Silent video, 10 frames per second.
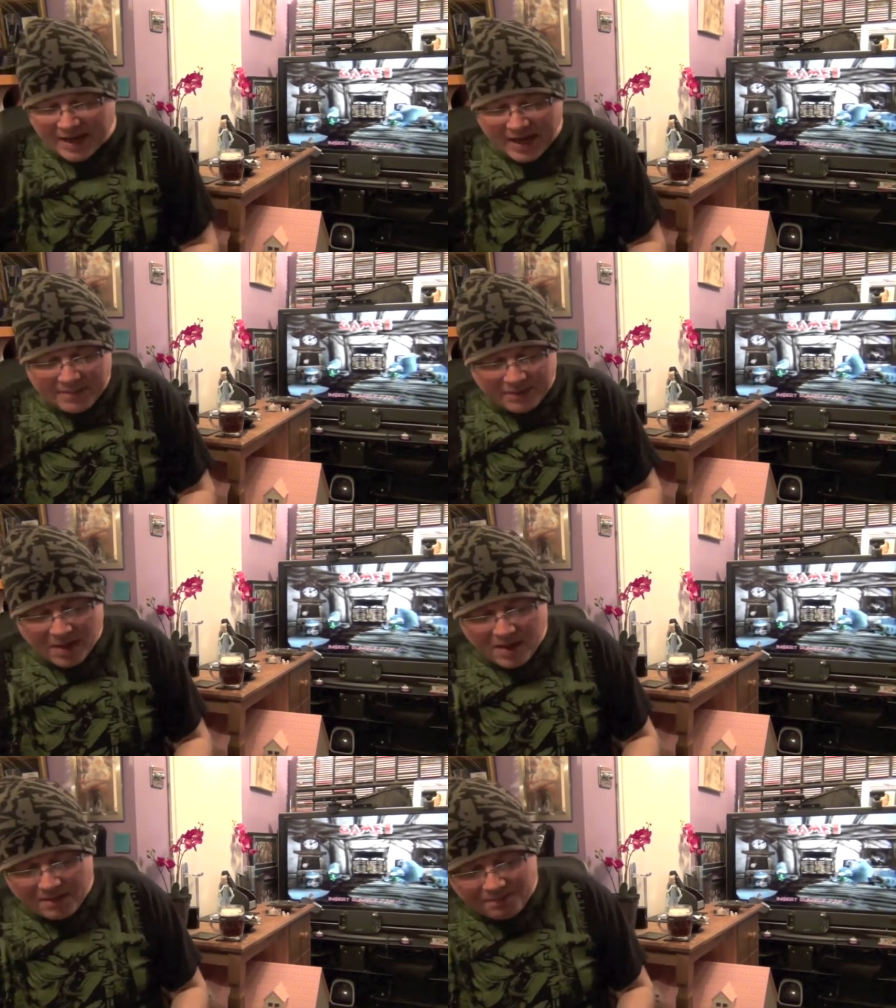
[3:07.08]
game,
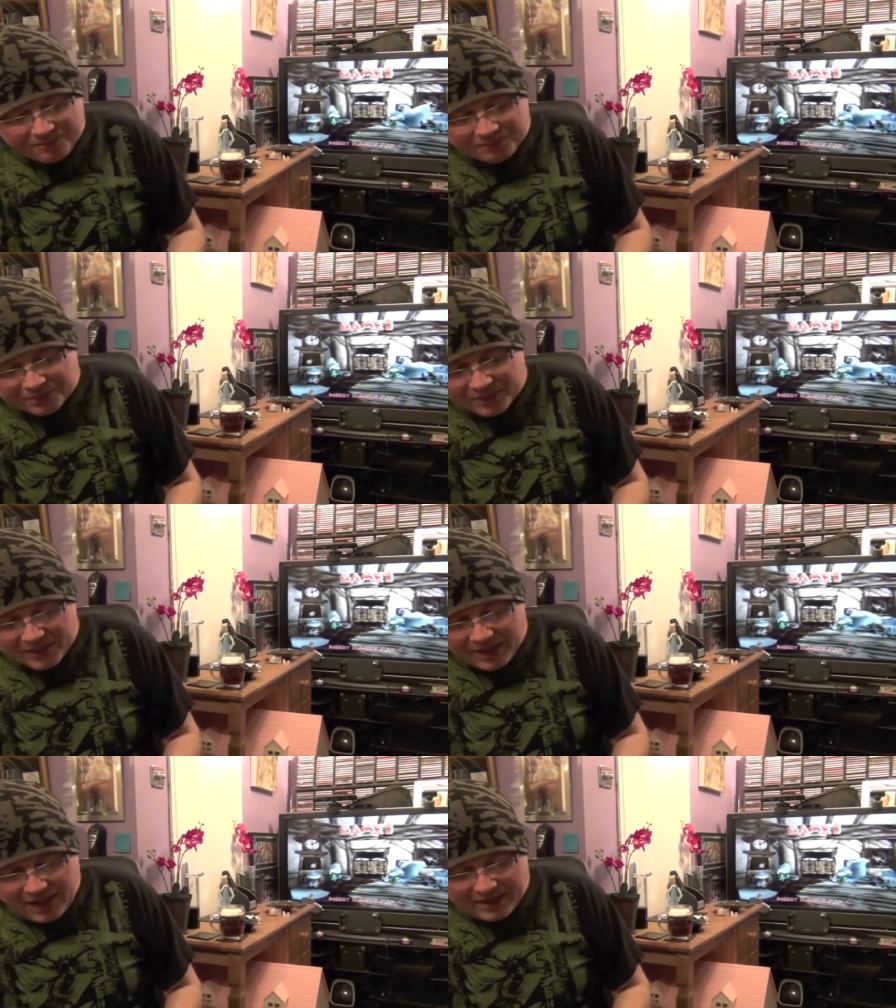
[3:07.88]

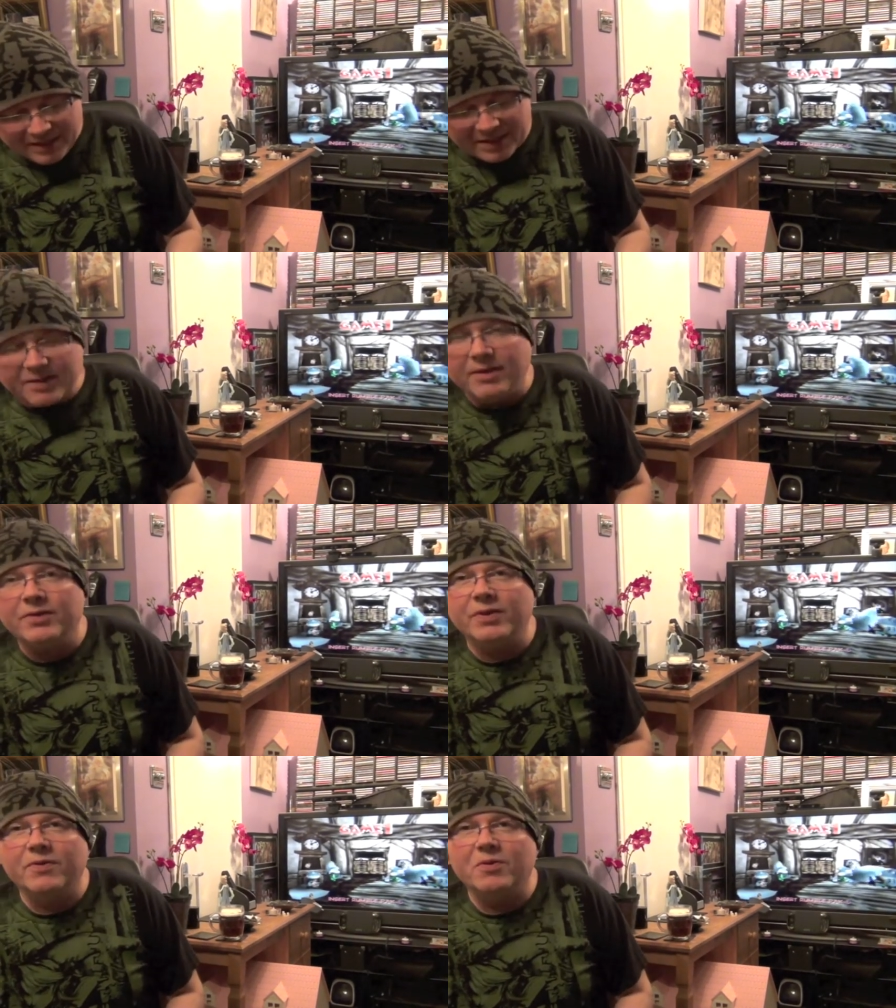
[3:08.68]
it's an
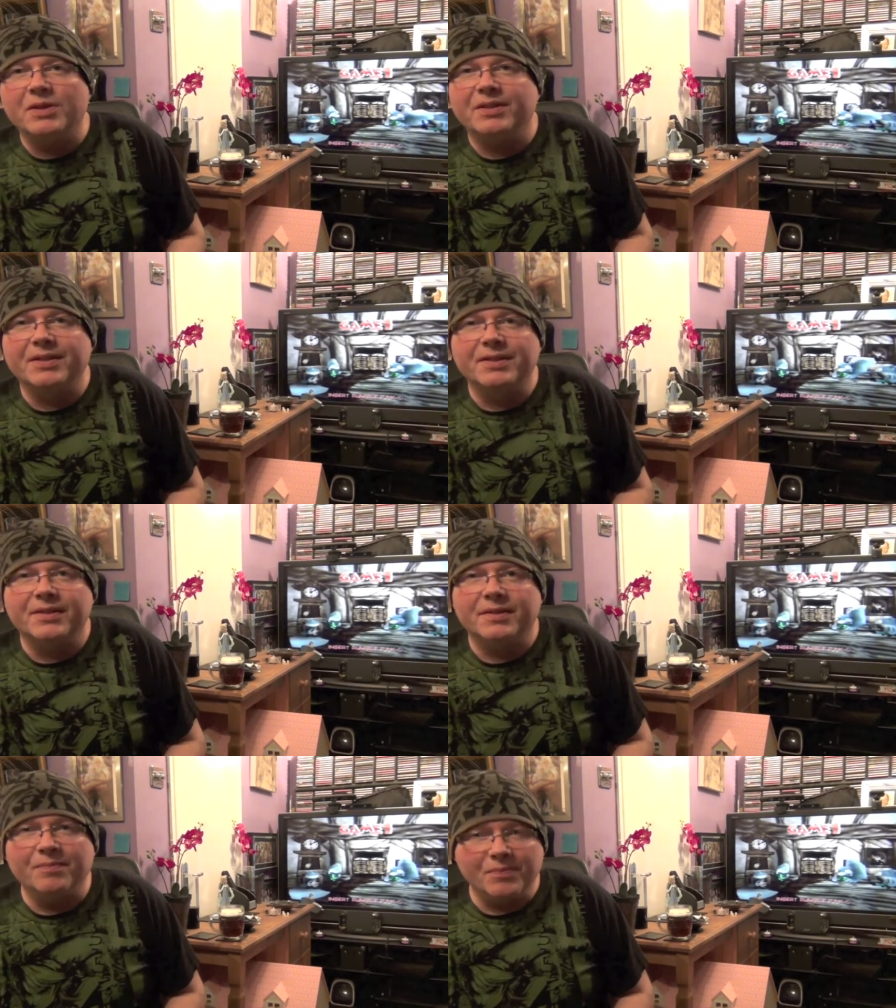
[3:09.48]
exclusive on this
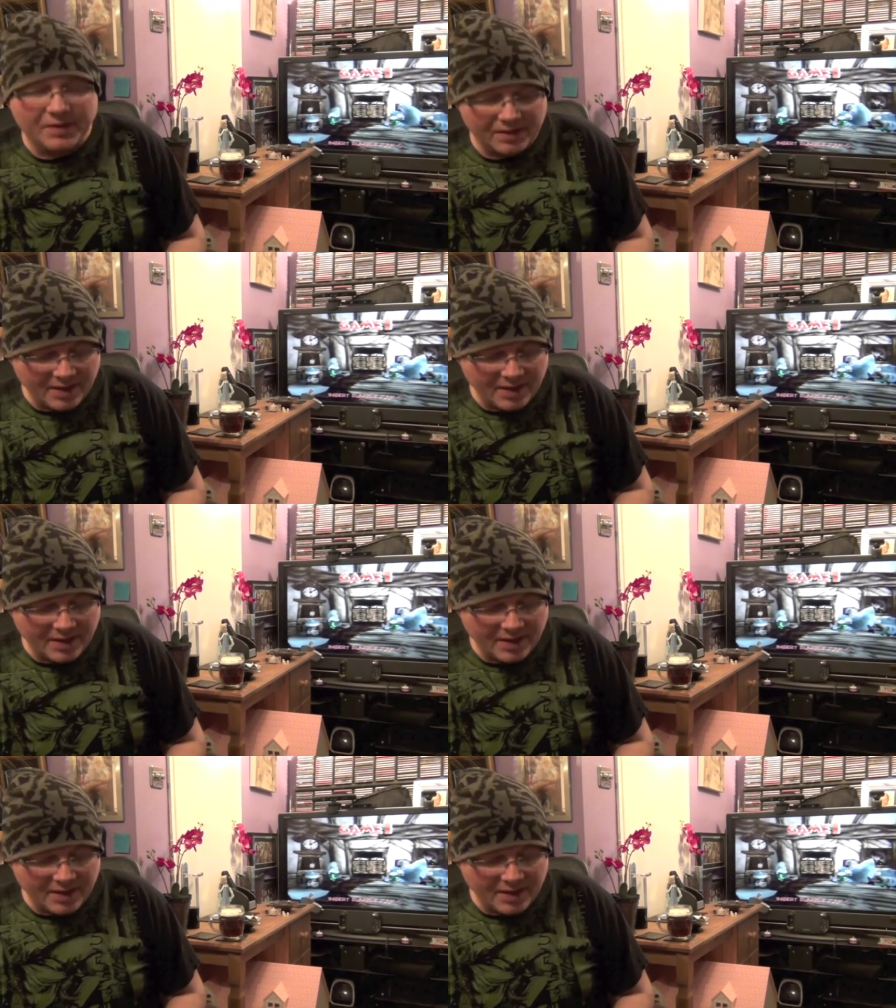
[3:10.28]
system,